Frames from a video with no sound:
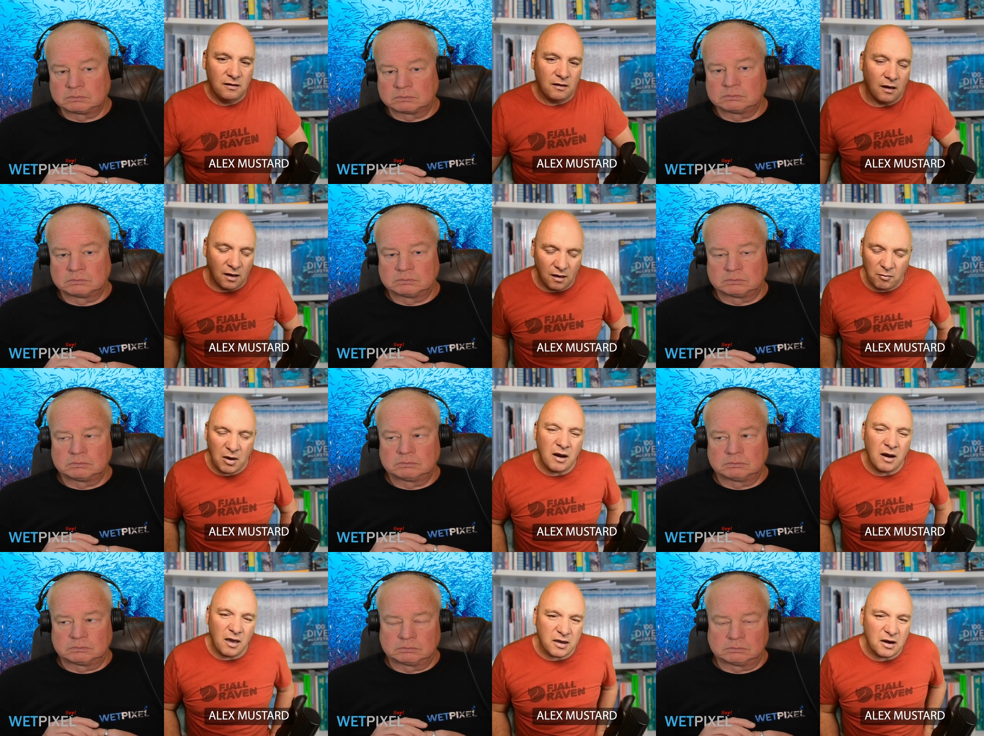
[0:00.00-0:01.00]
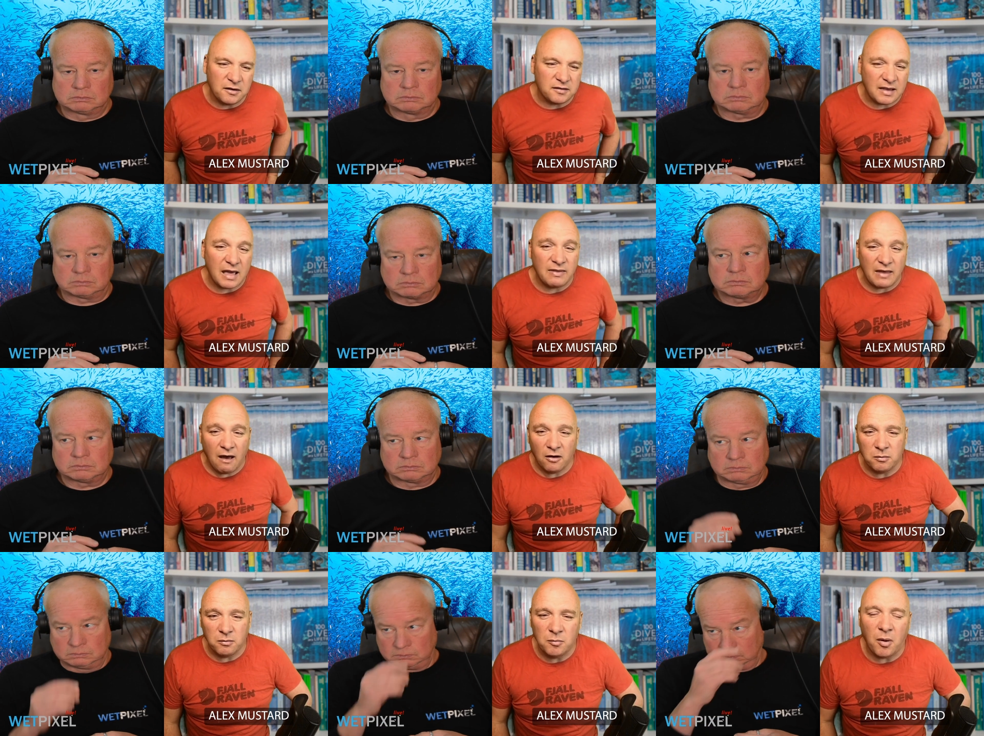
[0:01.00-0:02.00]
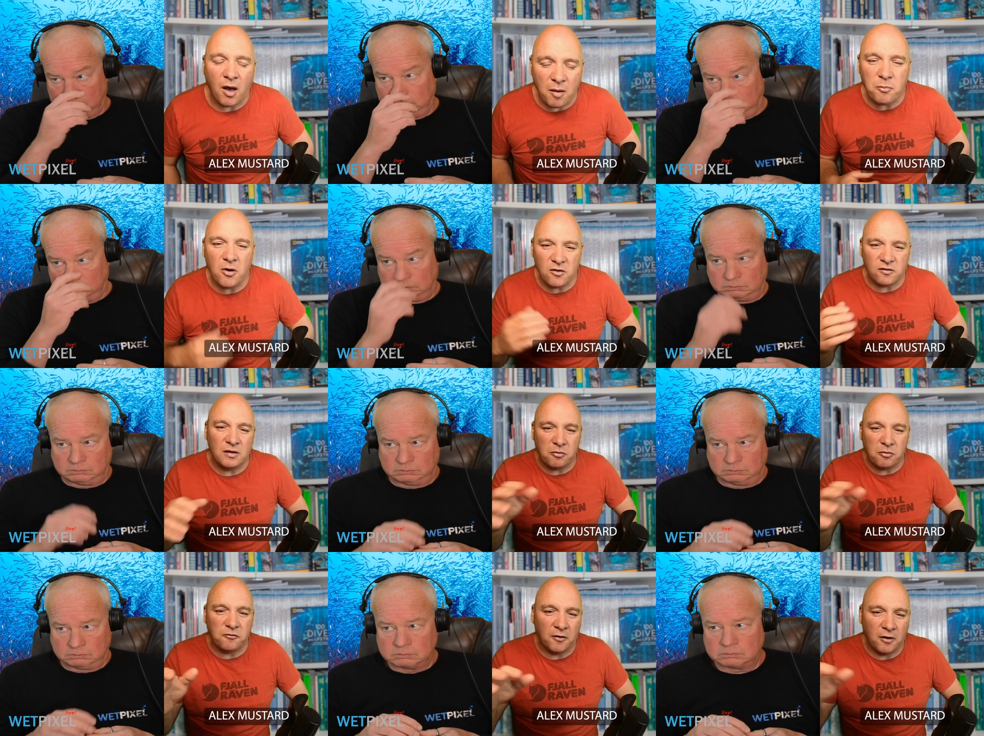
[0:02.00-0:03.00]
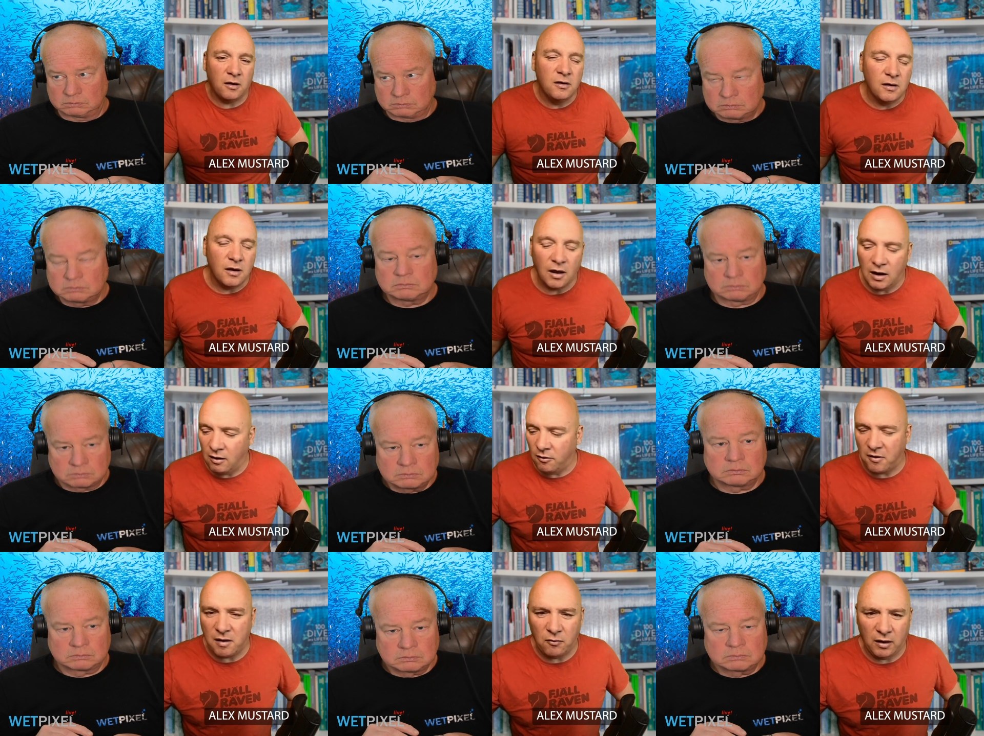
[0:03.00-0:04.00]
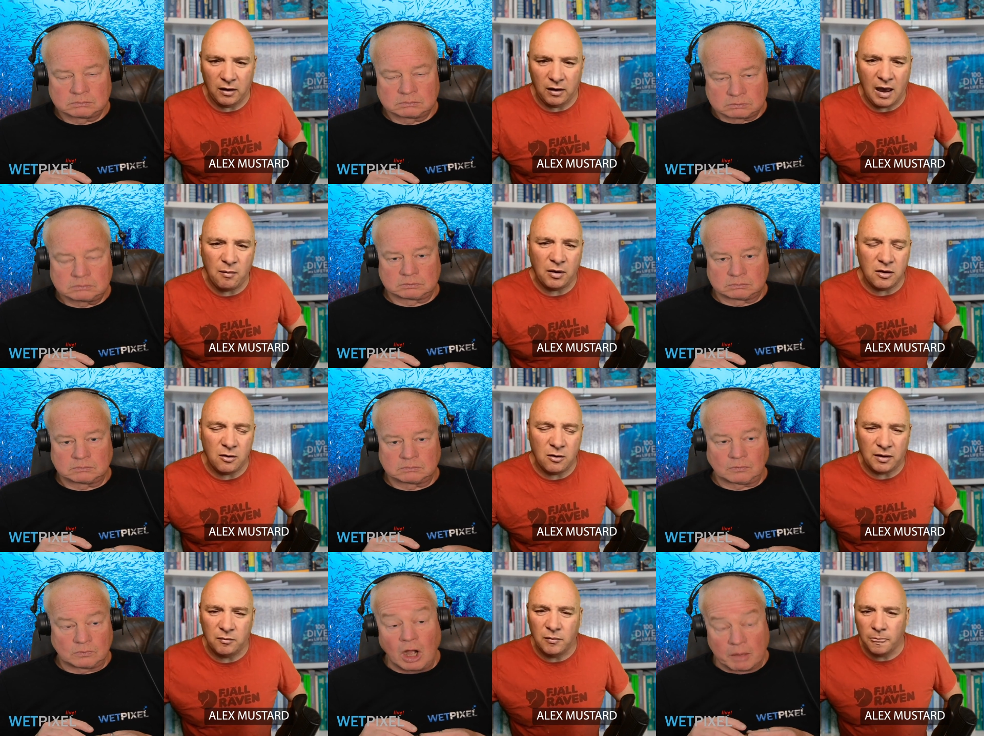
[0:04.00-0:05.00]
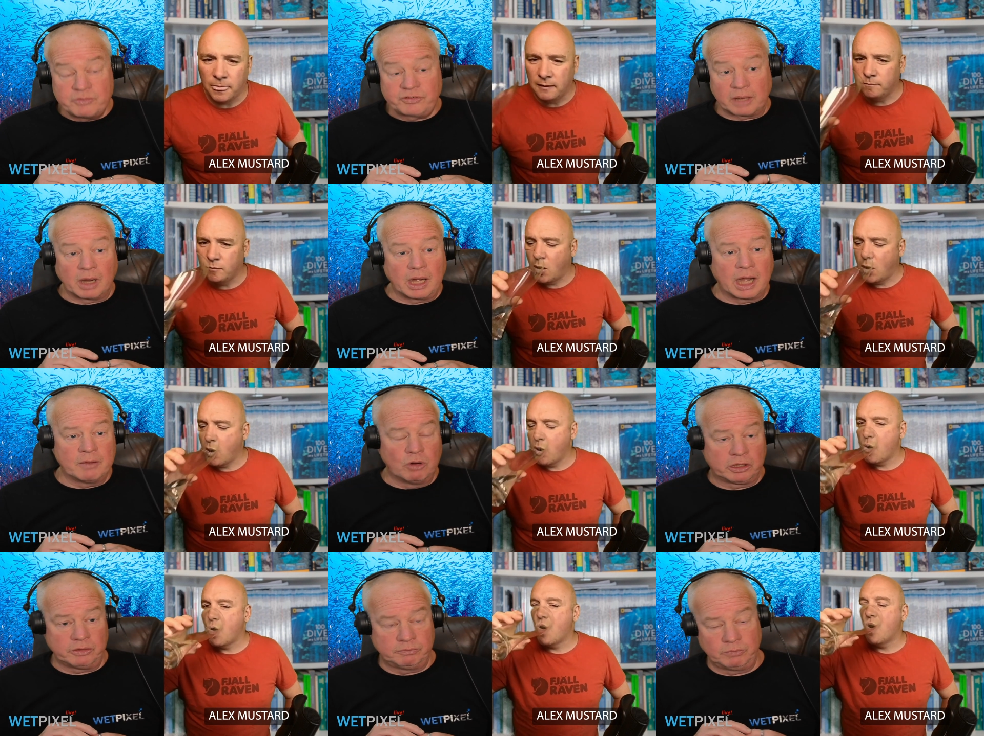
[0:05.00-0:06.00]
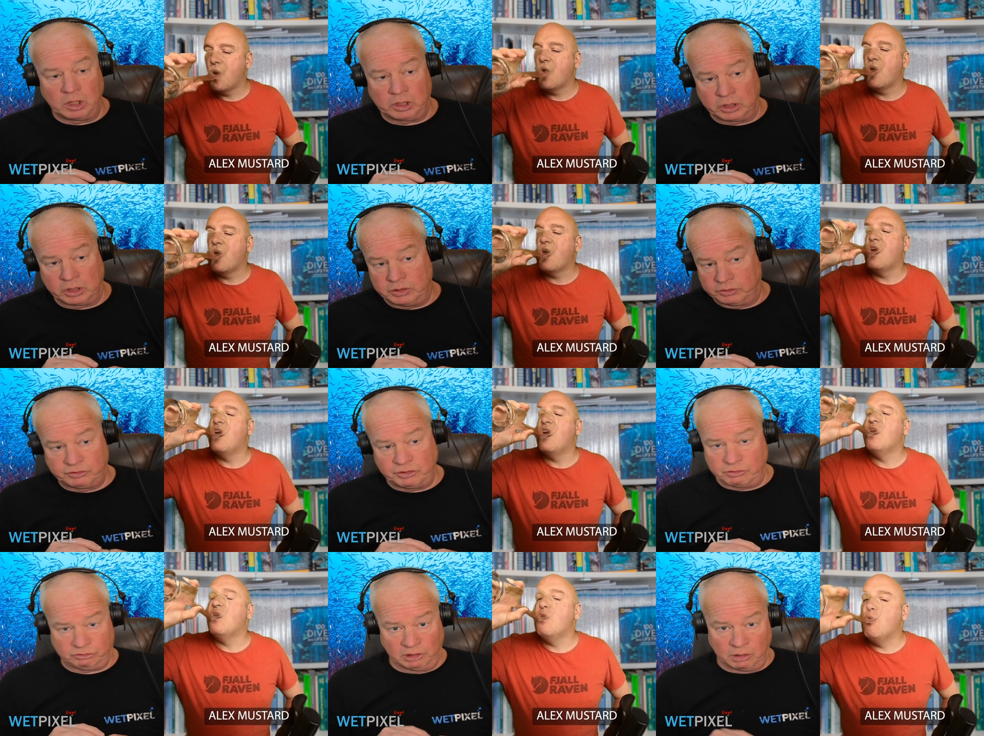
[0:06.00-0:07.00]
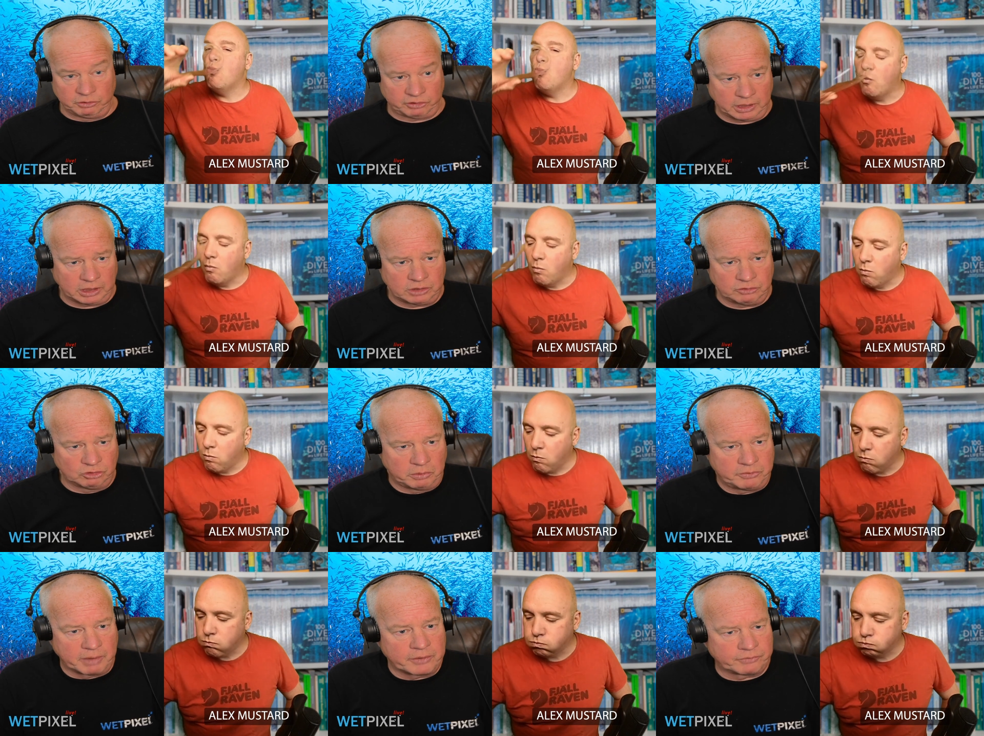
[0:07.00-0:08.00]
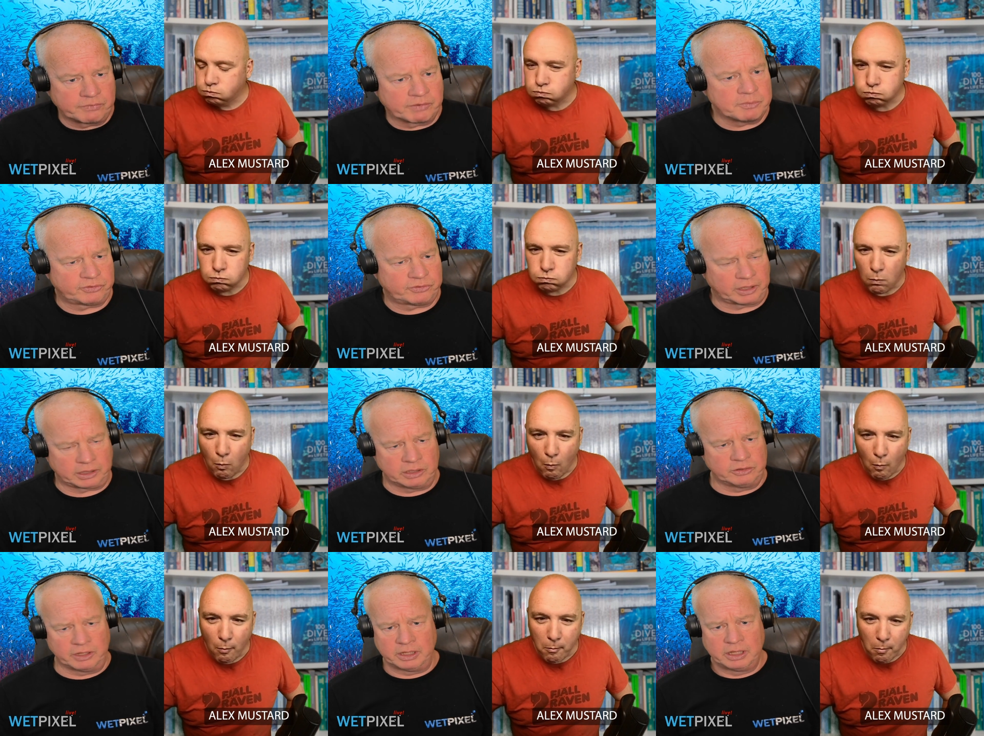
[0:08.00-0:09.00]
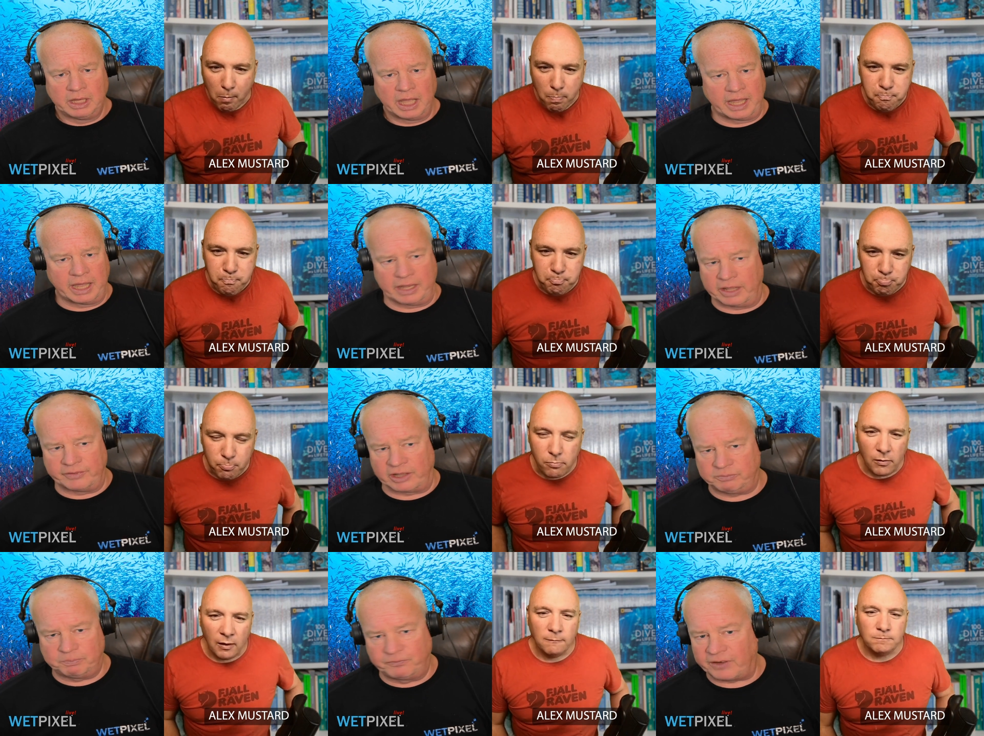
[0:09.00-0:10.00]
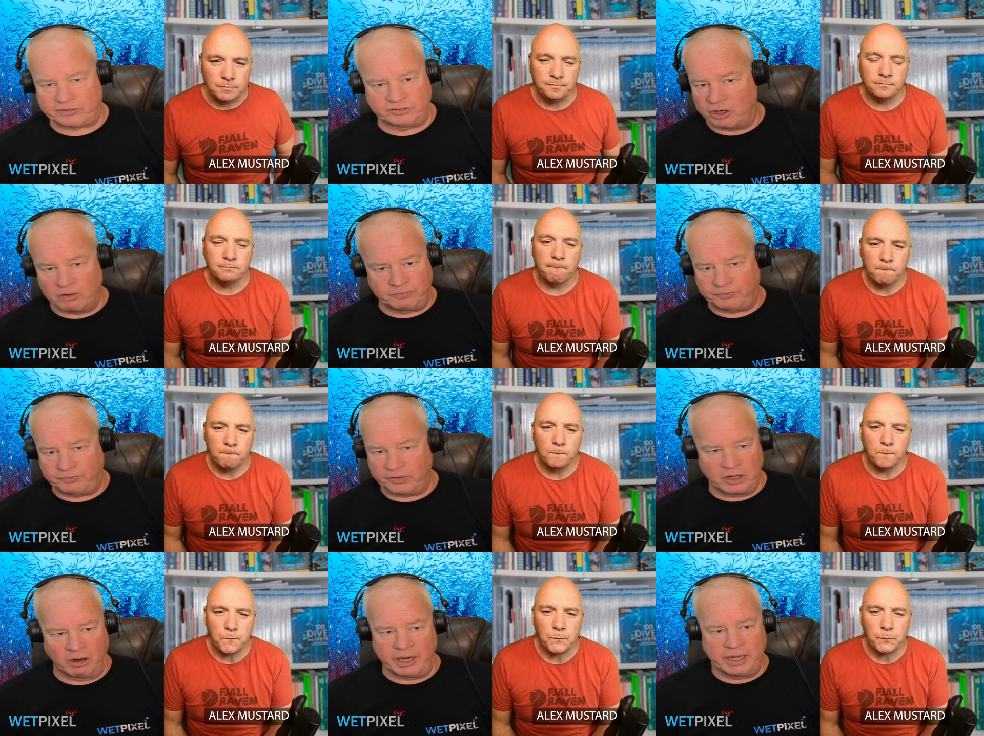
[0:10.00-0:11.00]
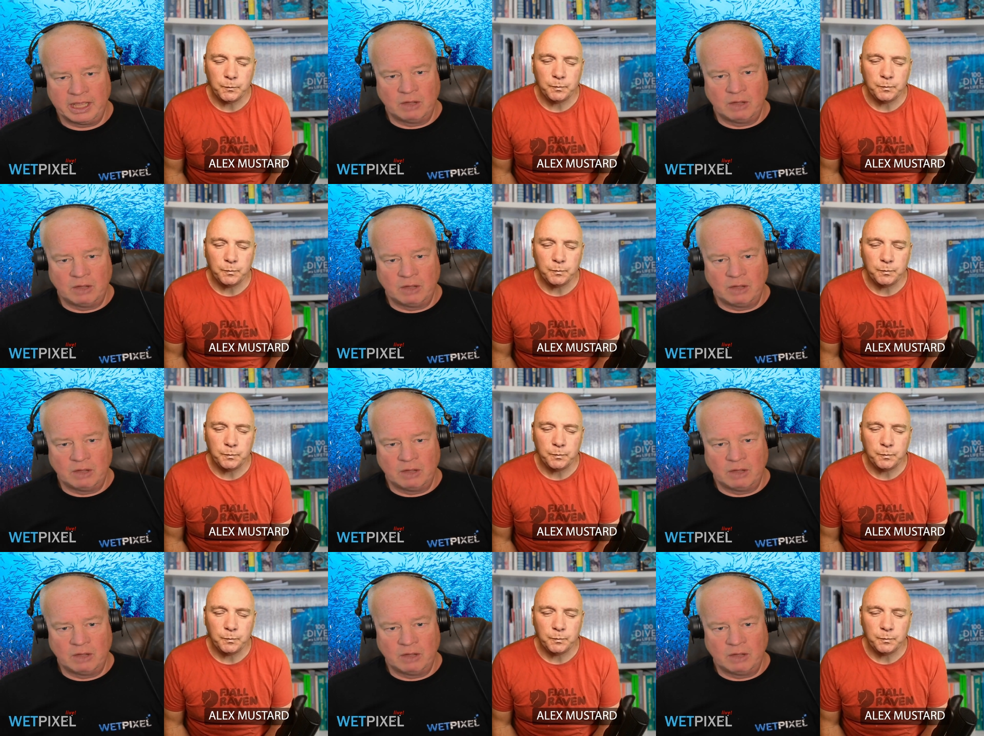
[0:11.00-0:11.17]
Speaker 1: um, and I can understand that argument. But I personally prefer a lower frame rate. How about you, Adam?
Speaker 2: No, I'm the same. I, I work at work at continuous slow, which I think is normally about three frames a second, and and that, that's fast enough. You